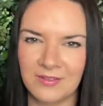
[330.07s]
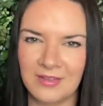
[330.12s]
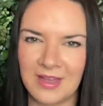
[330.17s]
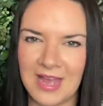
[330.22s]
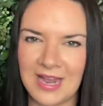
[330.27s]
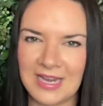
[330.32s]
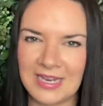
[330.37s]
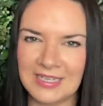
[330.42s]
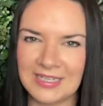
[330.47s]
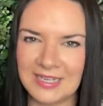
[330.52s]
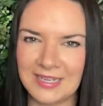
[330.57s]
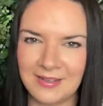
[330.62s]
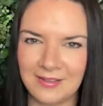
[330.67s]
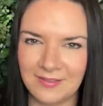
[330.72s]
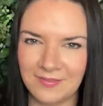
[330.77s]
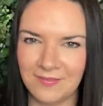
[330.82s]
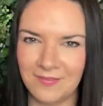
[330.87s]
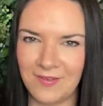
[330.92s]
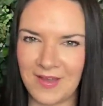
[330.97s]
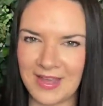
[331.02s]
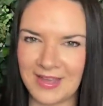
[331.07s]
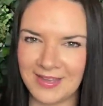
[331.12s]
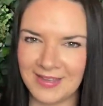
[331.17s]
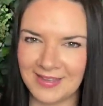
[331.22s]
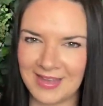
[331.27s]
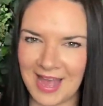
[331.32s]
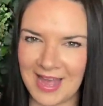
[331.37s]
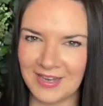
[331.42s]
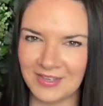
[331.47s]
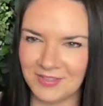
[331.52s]
LED fake
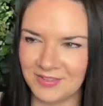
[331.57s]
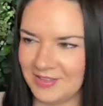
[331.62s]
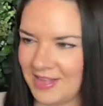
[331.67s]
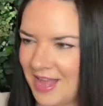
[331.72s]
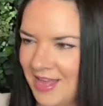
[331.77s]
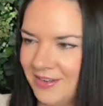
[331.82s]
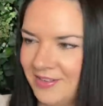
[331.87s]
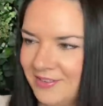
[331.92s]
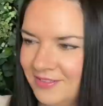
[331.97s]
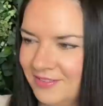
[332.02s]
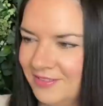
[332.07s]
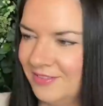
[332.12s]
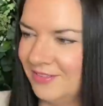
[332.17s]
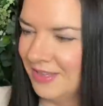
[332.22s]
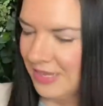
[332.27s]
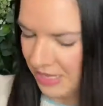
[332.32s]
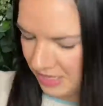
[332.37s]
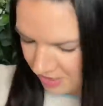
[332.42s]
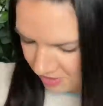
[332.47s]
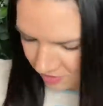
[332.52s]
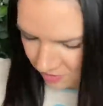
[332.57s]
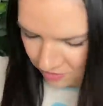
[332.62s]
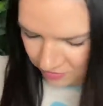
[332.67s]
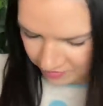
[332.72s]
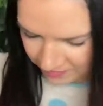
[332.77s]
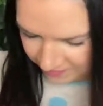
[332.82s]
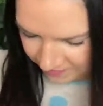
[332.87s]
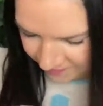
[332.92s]
candle. Or the,